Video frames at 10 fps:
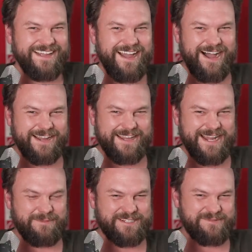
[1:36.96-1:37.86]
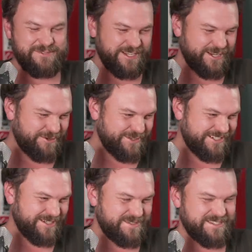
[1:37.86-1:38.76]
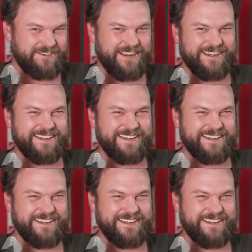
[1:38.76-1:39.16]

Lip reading: I get camera tips, you get cooking tips. It's great.